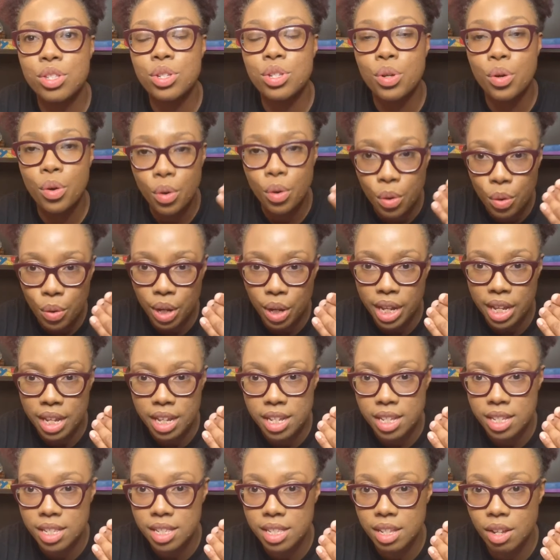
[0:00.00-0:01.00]

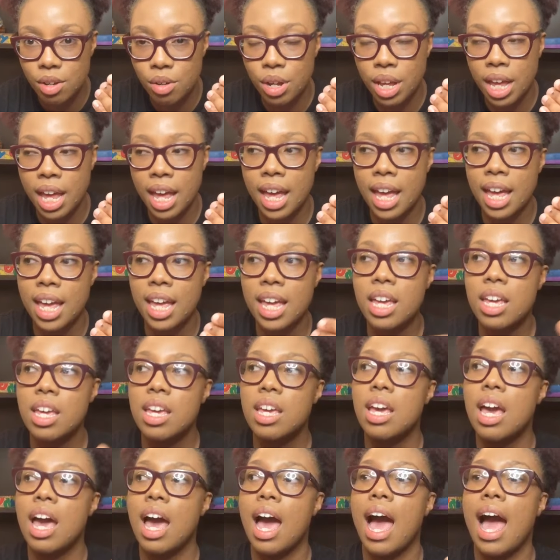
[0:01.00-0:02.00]
toys, okay?
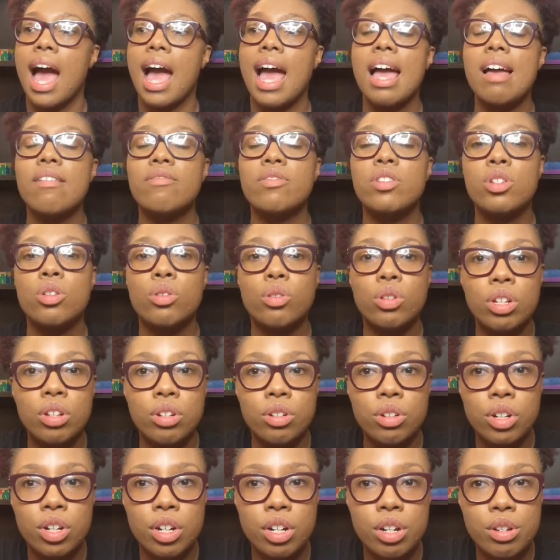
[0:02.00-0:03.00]
I have 2 little
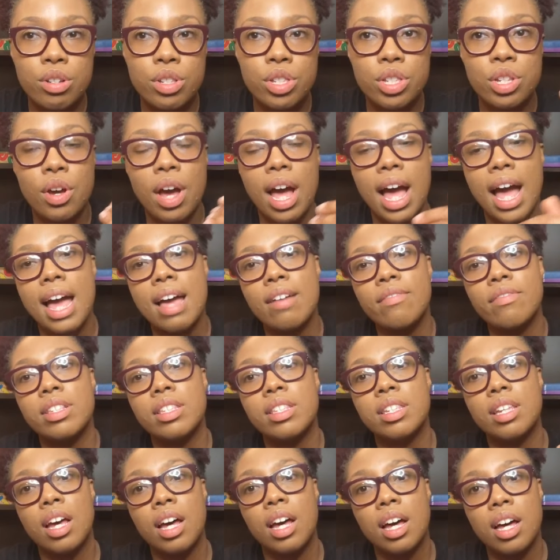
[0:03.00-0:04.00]
girls, so I have a
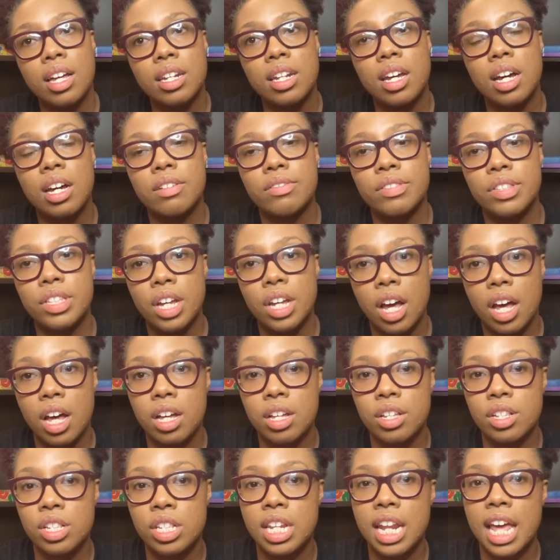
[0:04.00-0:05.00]
ton of
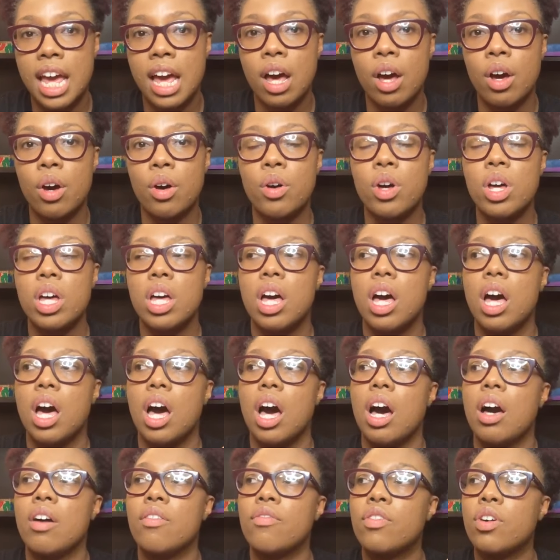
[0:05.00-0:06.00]
dolls. Now,
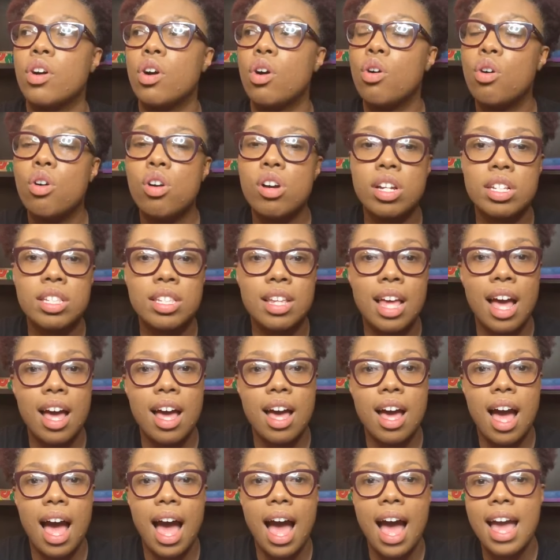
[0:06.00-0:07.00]
of course,
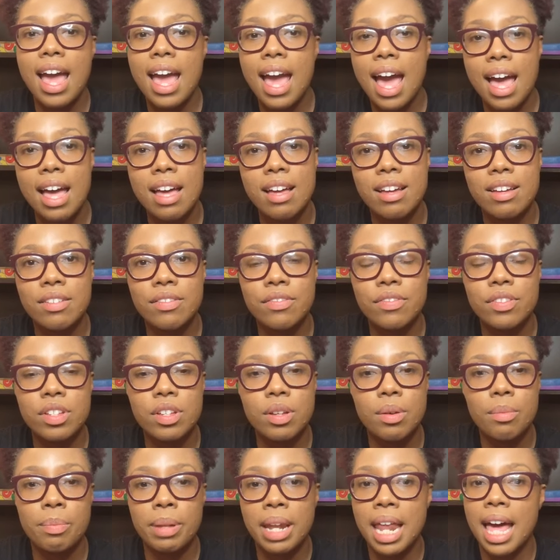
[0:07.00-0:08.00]
I have
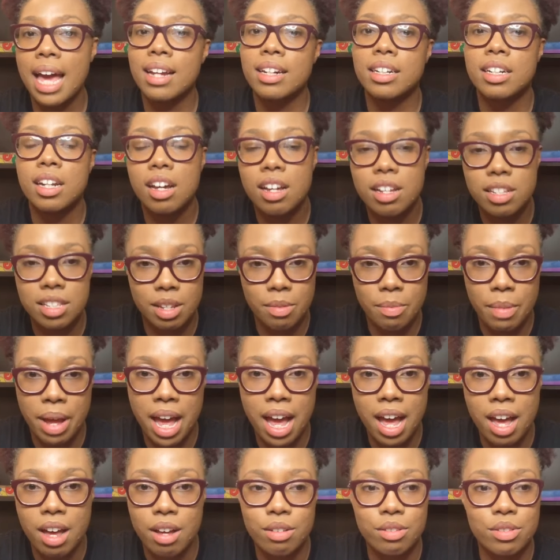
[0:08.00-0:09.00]
black dolls in my
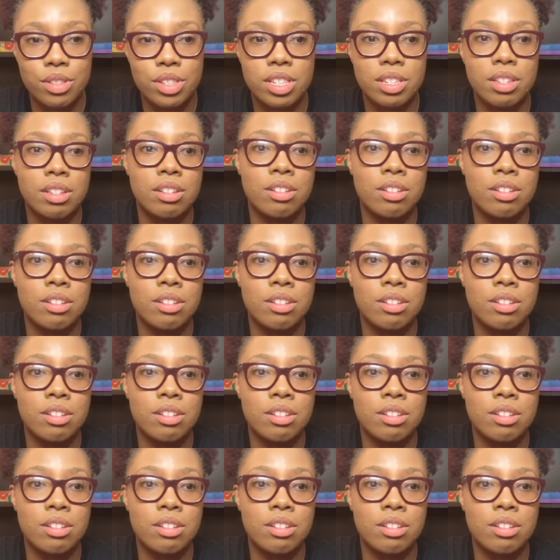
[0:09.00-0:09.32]
house,